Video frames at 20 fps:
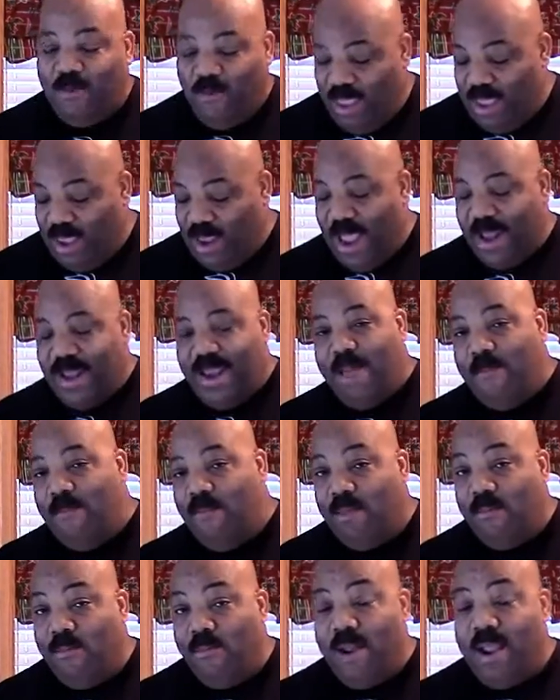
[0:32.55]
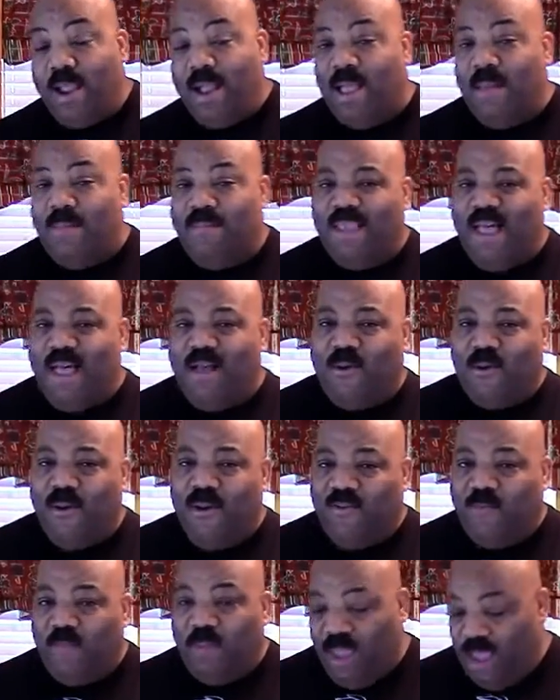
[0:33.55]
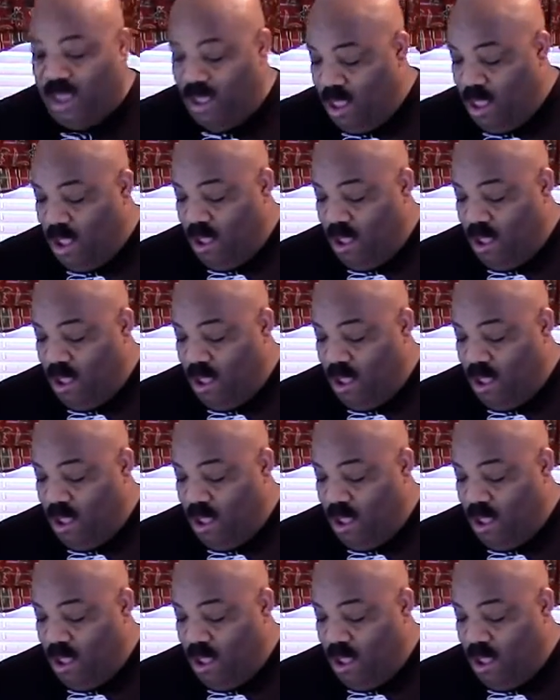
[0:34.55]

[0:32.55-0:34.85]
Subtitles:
whether or not that membrane comes out crispy